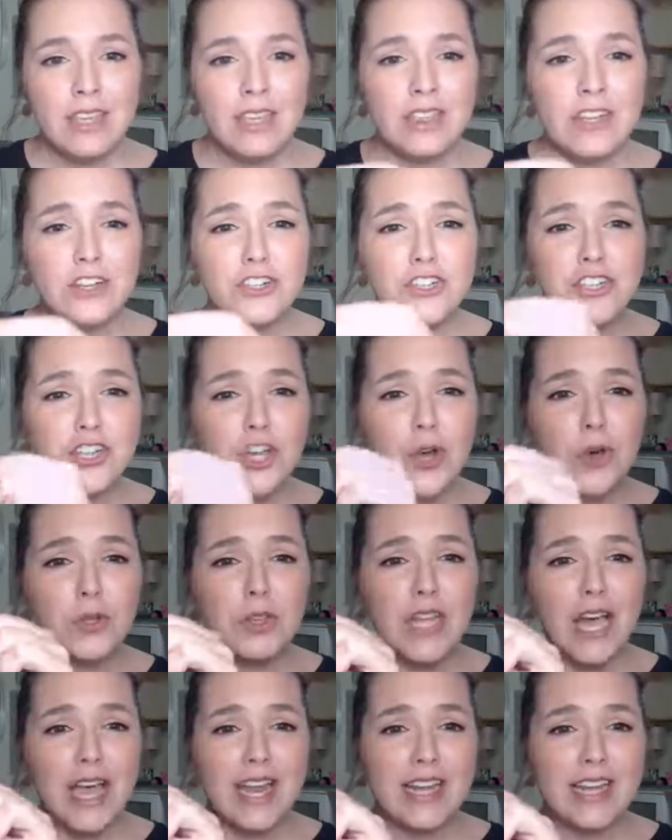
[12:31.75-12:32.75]
There's no
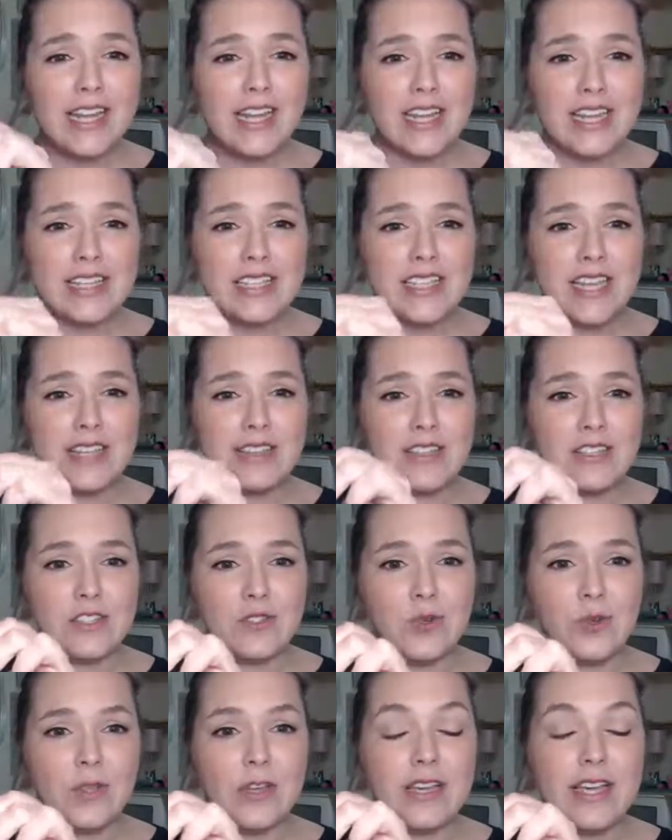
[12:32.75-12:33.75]
lining inside the
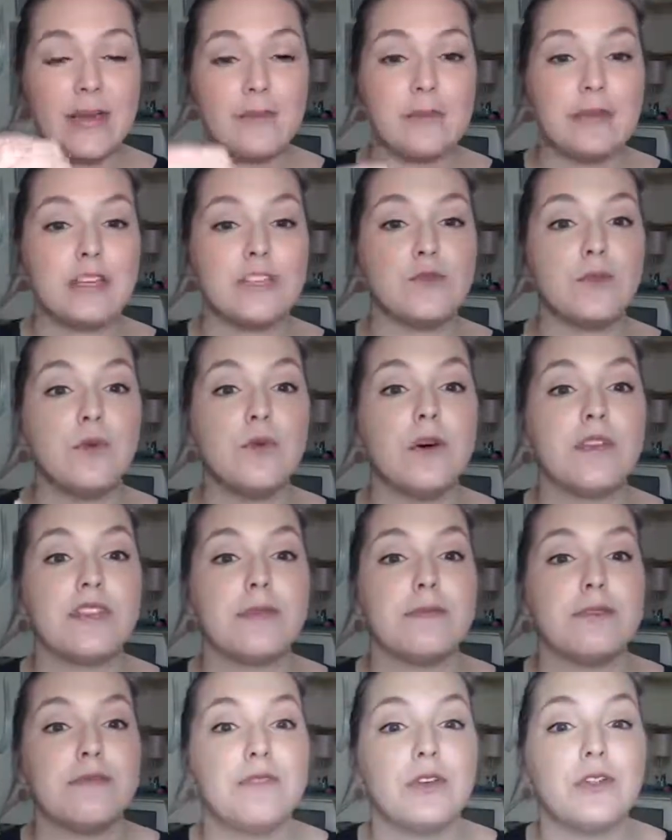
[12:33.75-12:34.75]
sole, again, because we want
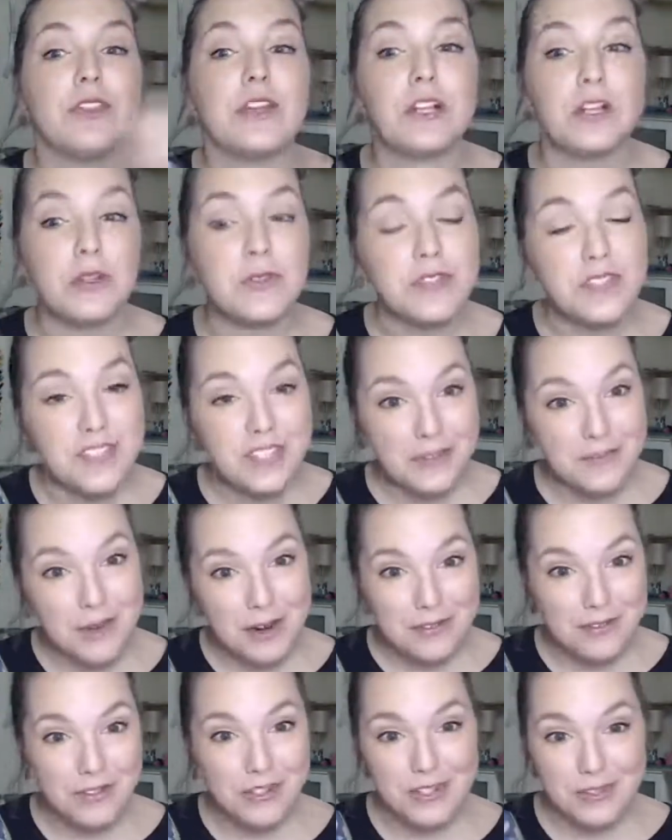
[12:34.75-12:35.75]
them to feel the closest to
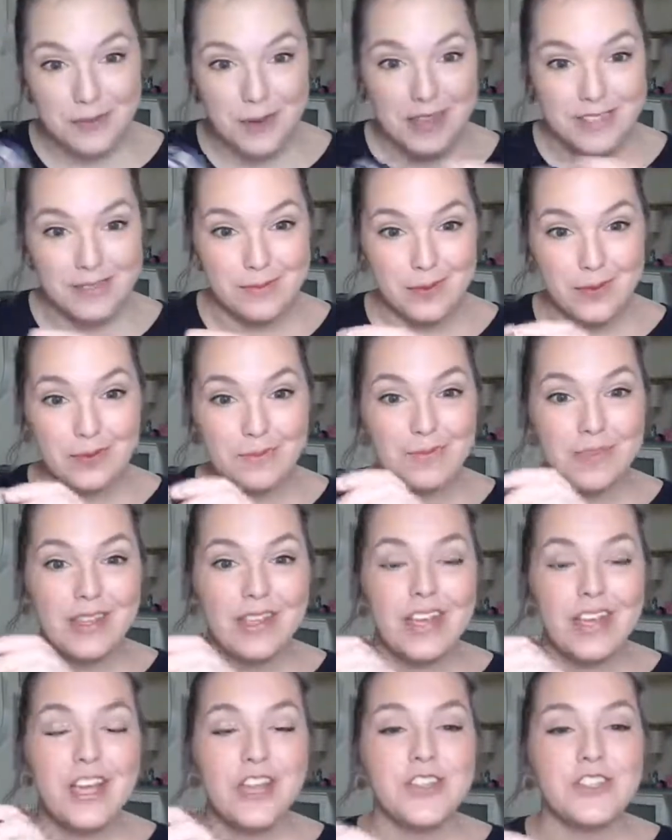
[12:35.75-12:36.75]
barefoot as possible.
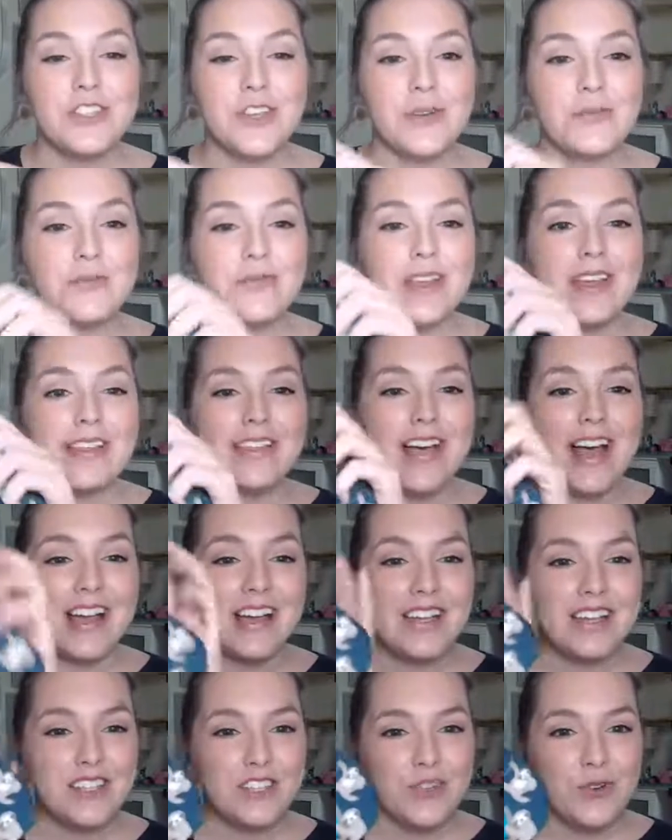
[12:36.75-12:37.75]
So
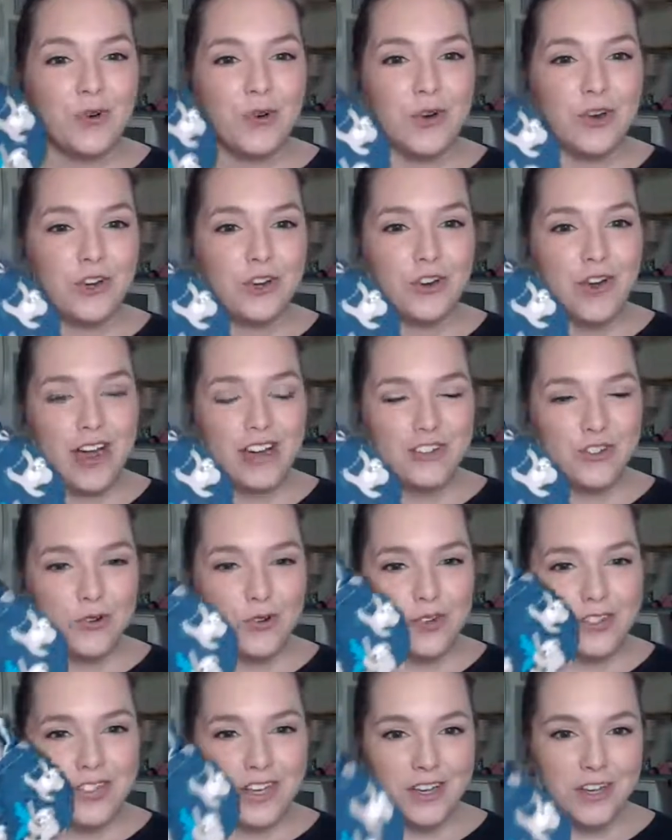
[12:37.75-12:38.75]
that is your crash
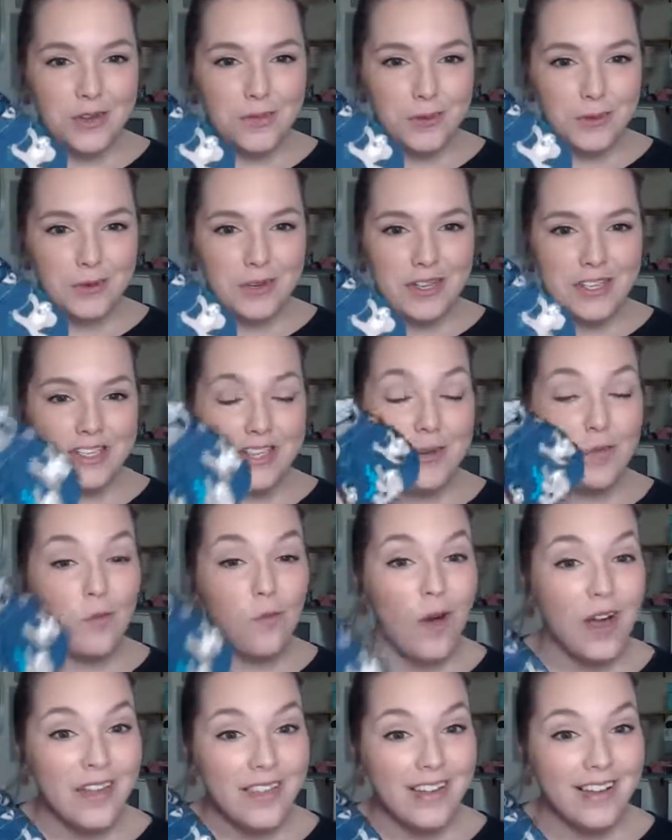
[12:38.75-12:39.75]
course on Cabooties and
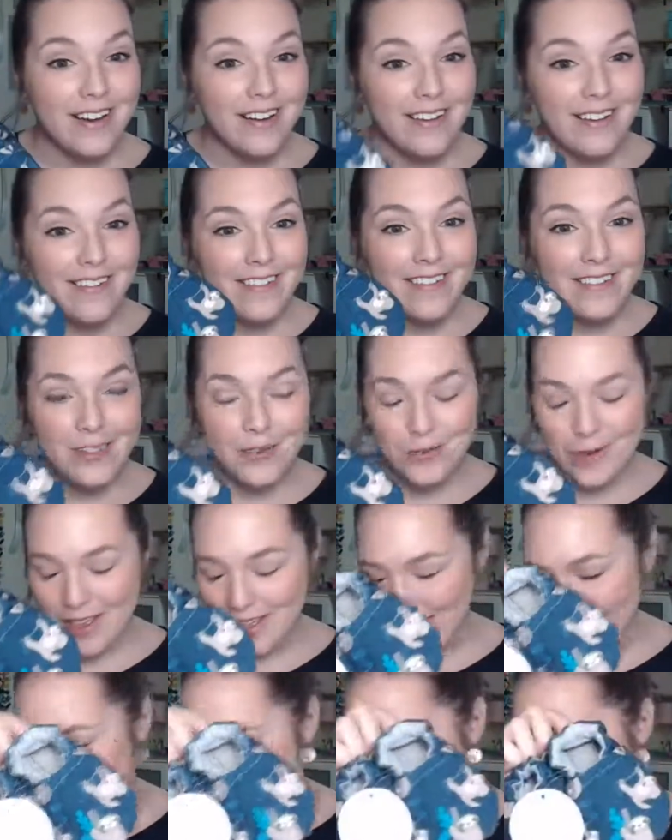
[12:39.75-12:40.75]
why they are the
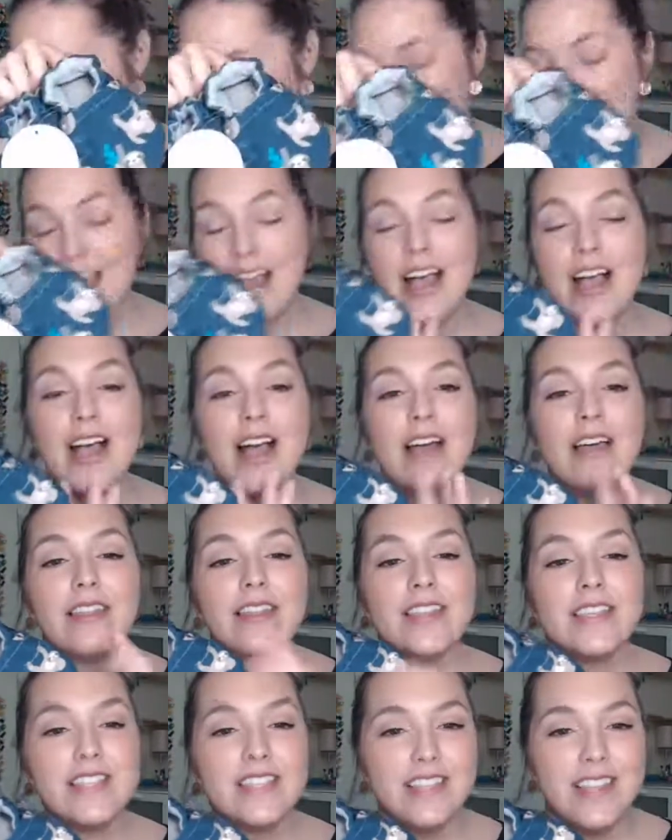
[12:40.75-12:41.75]
way they are.
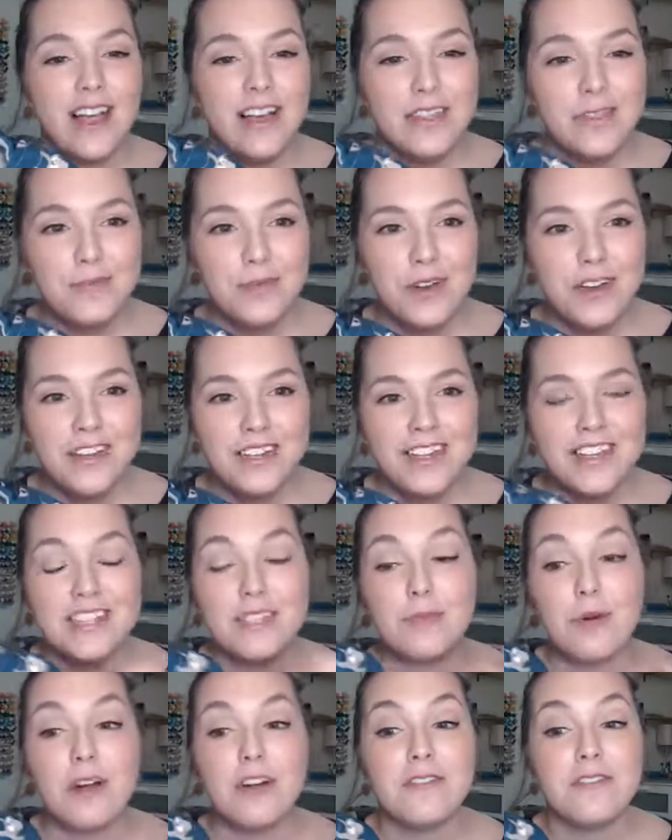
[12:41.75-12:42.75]
This sloth print
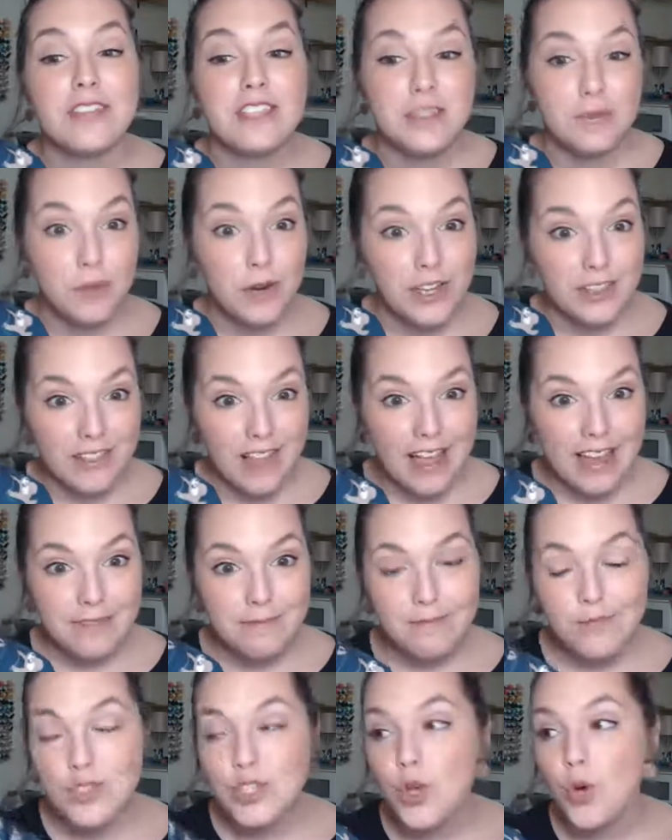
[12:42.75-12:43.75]
is part of the spring
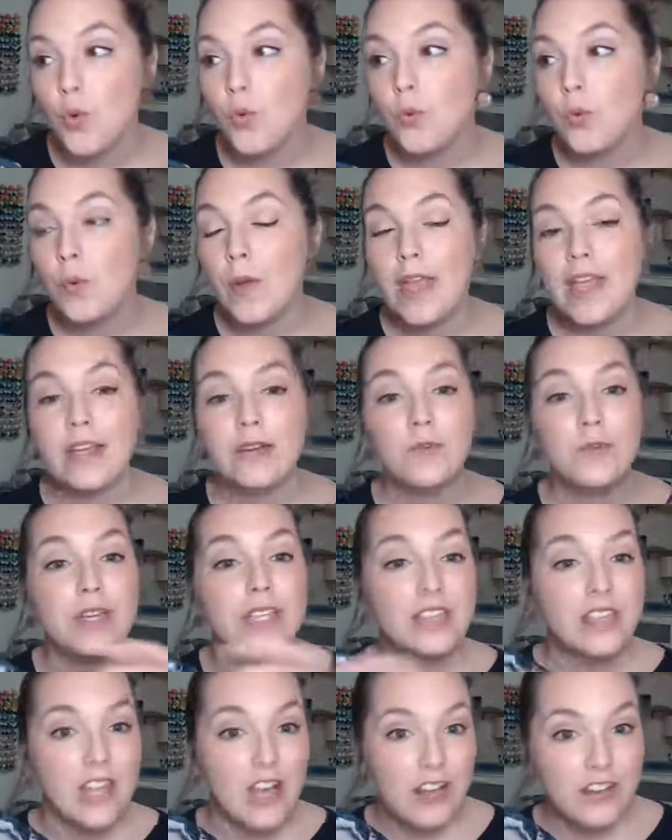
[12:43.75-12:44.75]
line. So when
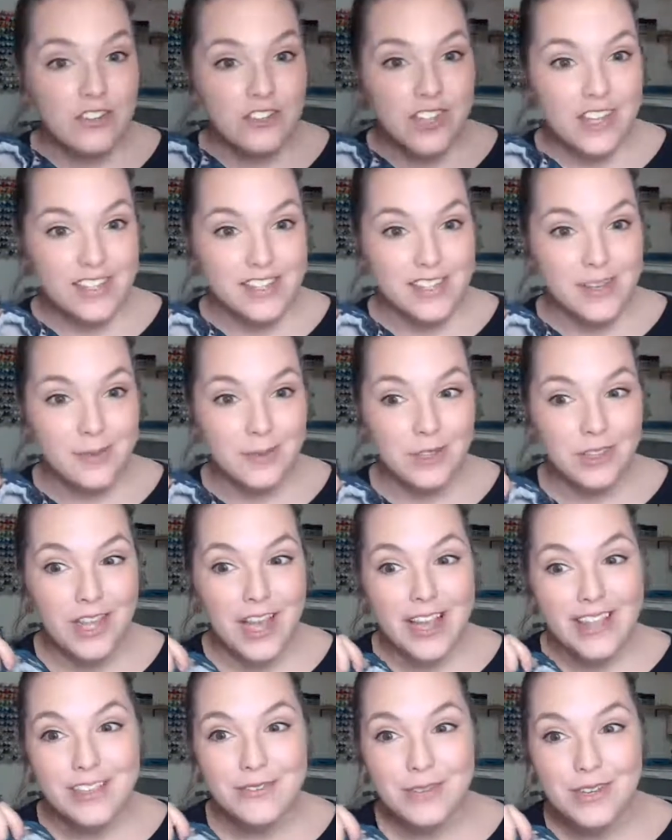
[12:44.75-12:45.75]
we launch that summer
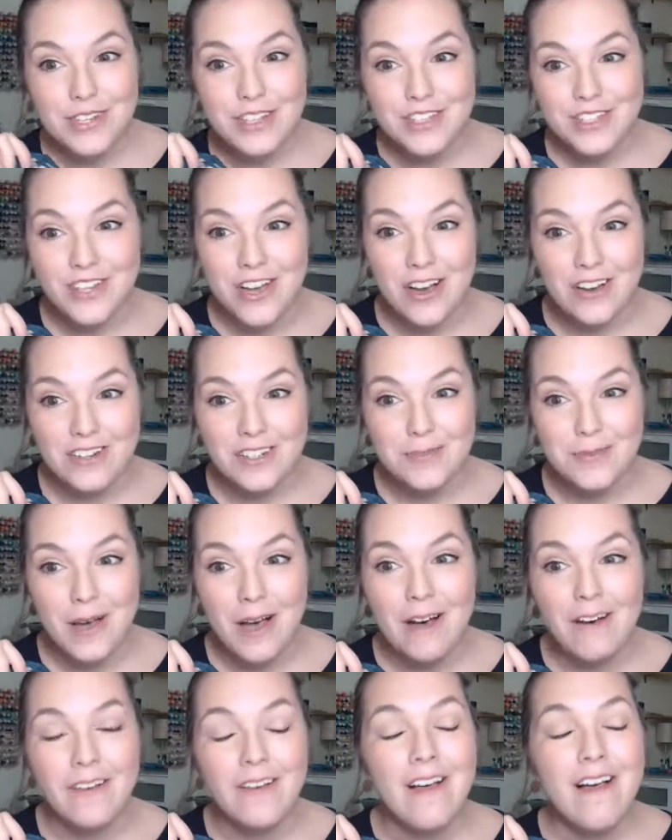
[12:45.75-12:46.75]
line that we just talked
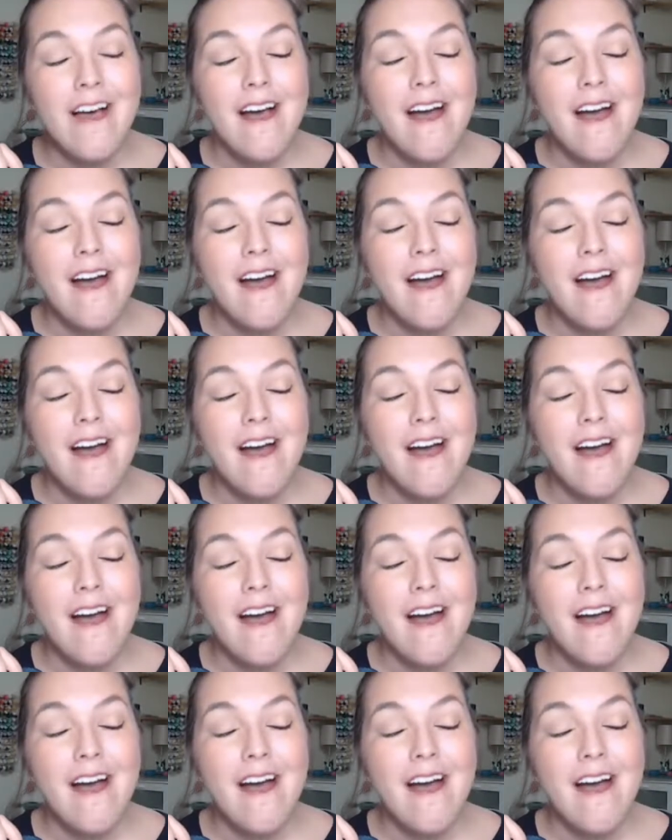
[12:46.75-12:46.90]
about,